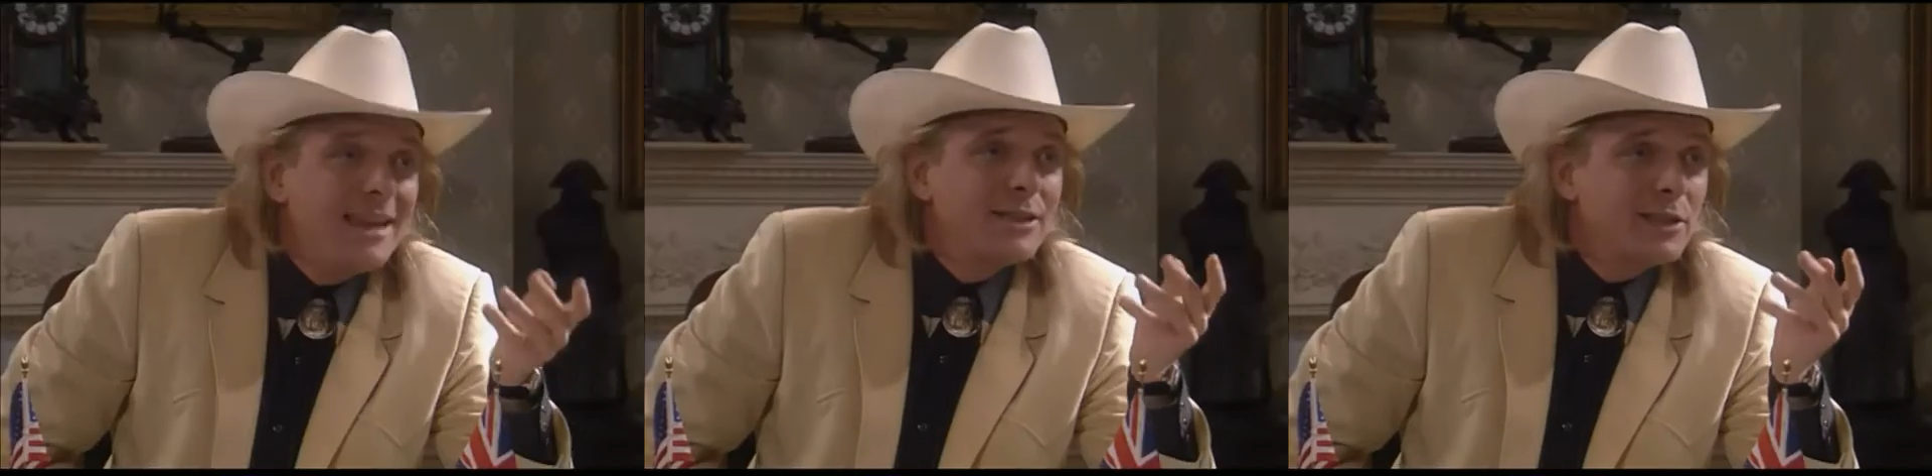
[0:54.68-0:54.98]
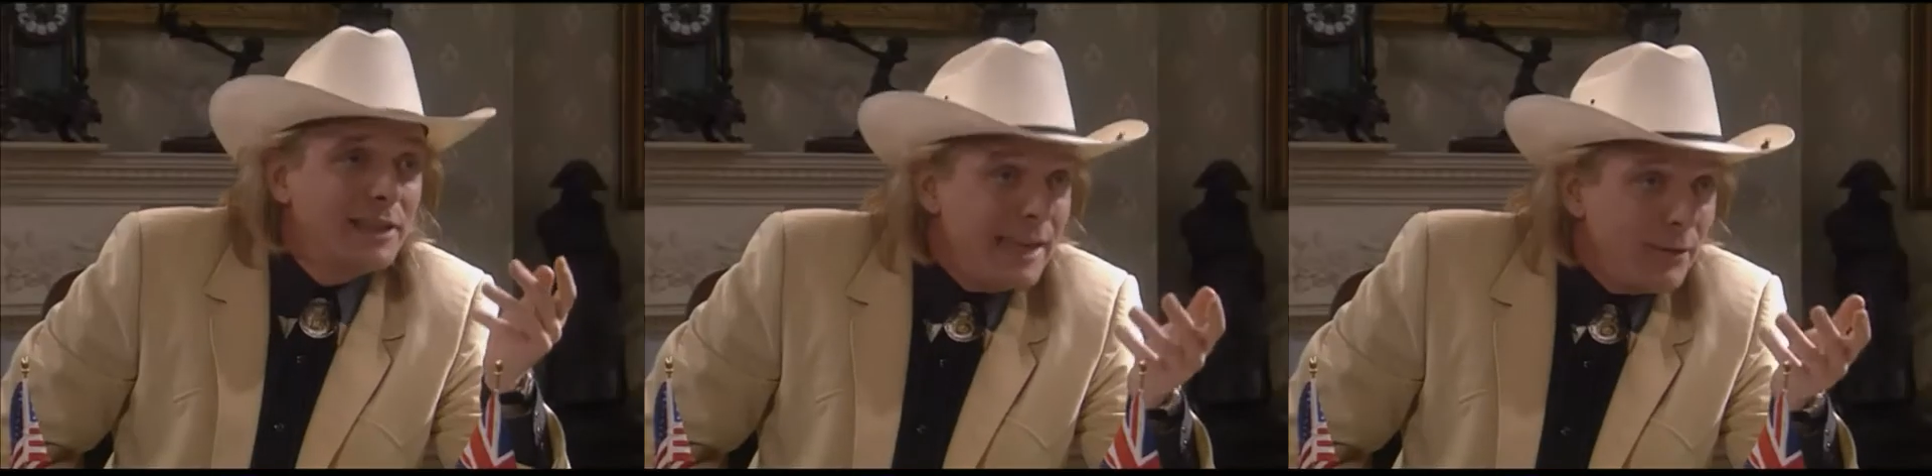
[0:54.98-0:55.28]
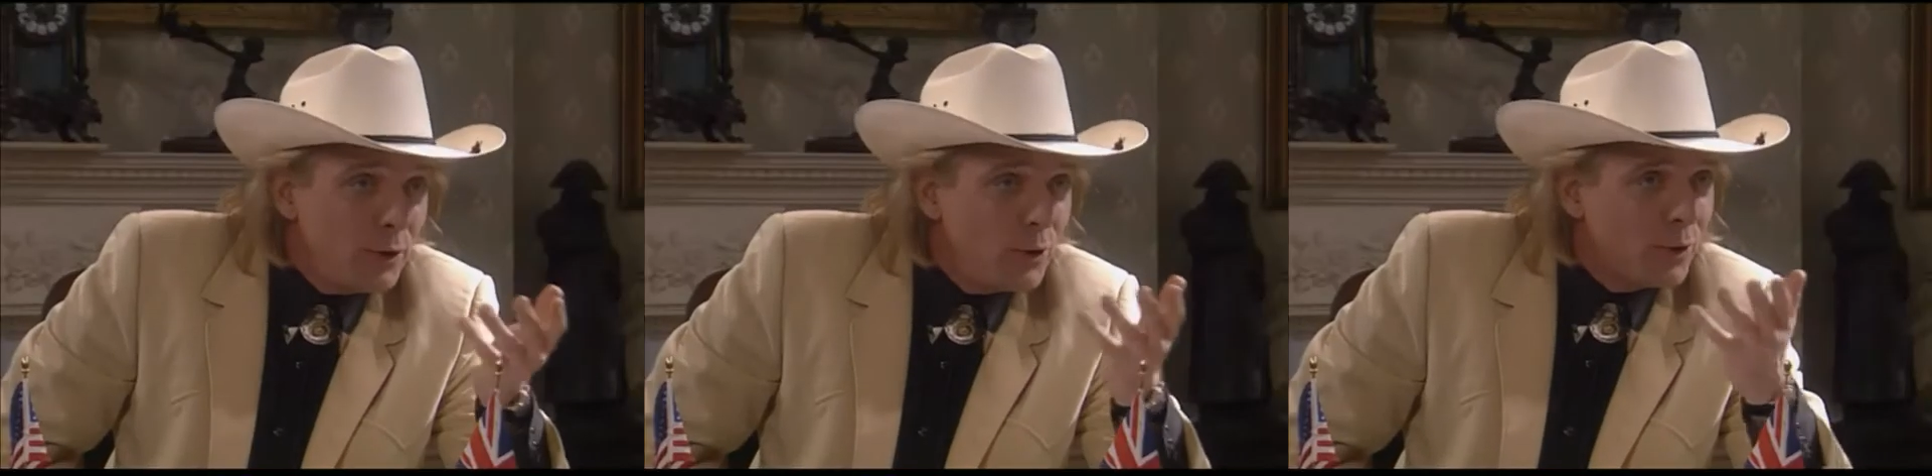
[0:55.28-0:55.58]
is to
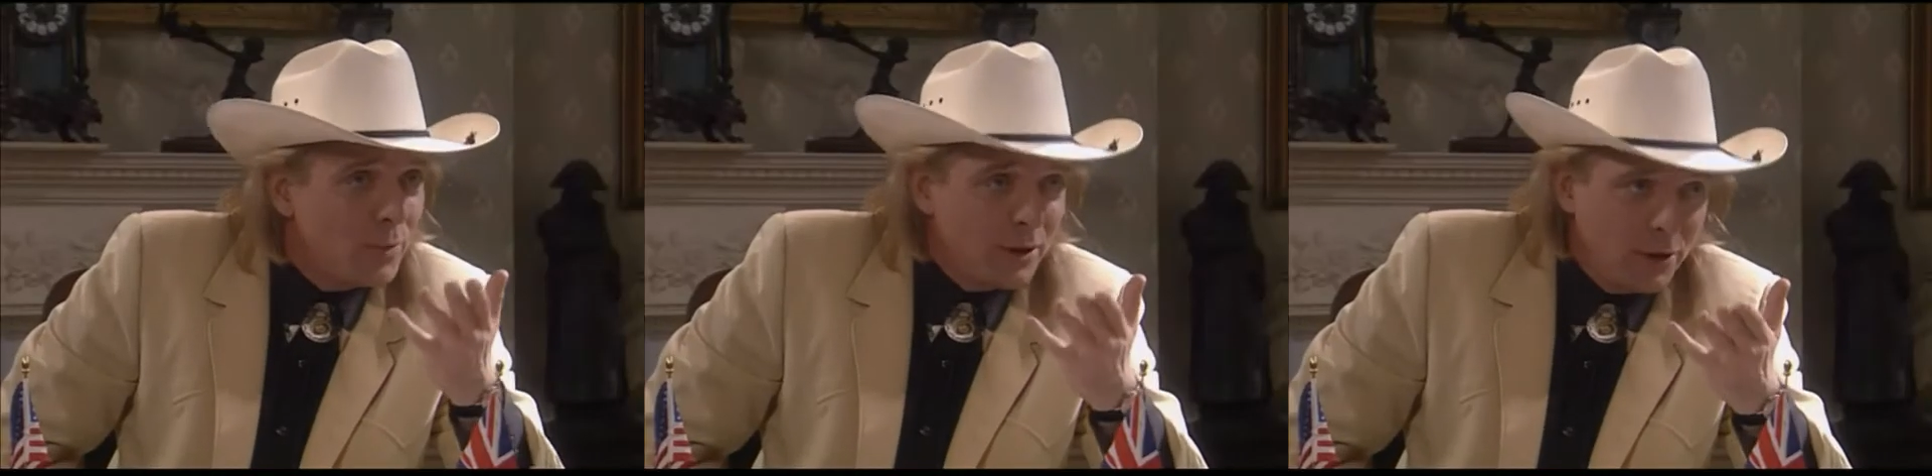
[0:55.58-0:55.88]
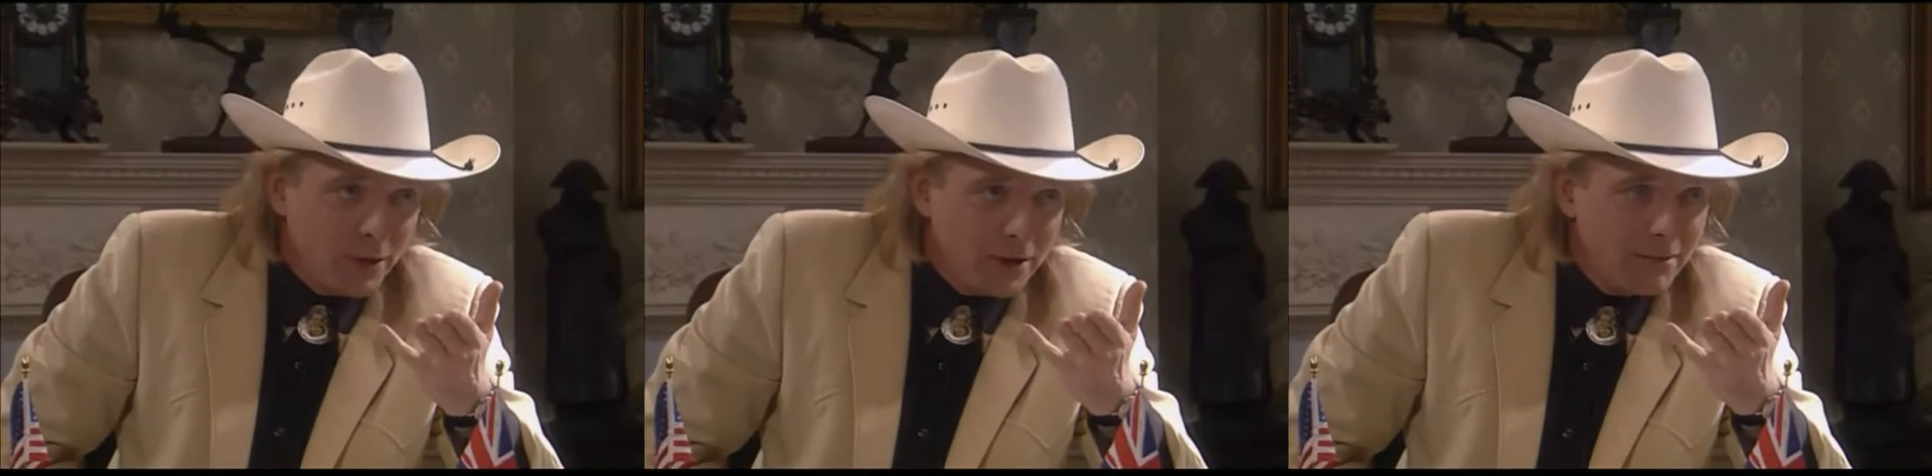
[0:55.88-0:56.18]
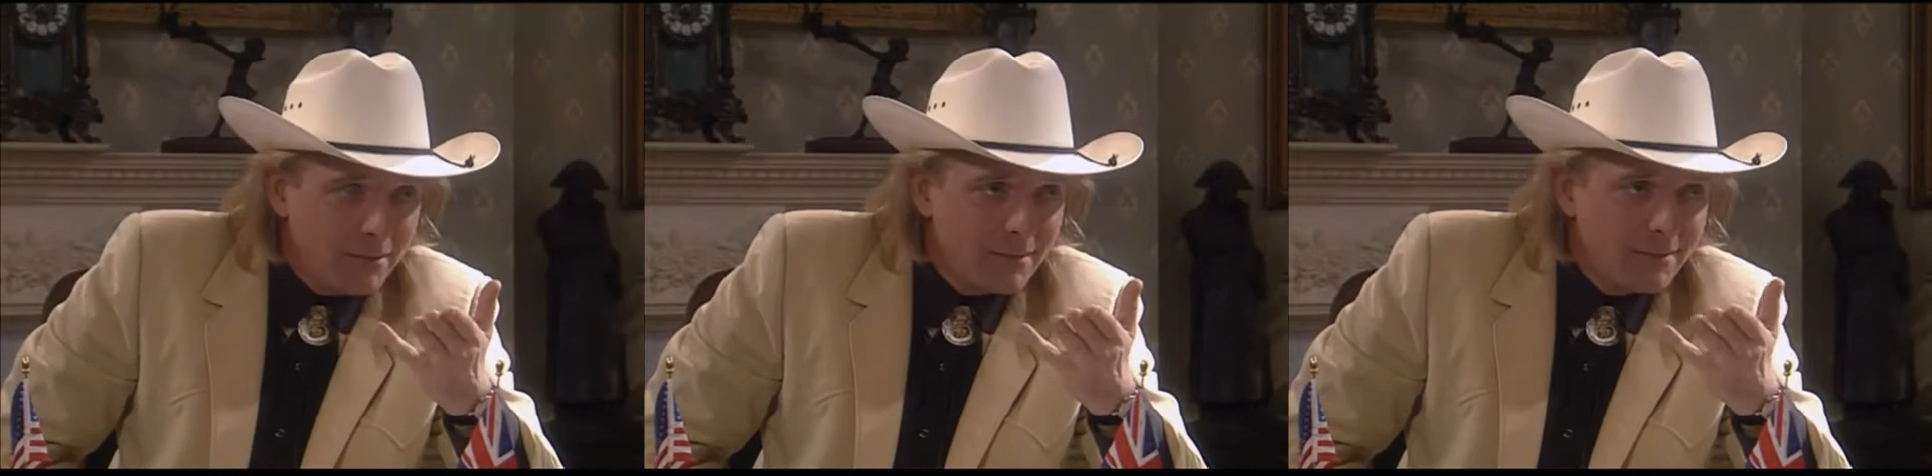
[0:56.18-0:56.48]
leave the European Union,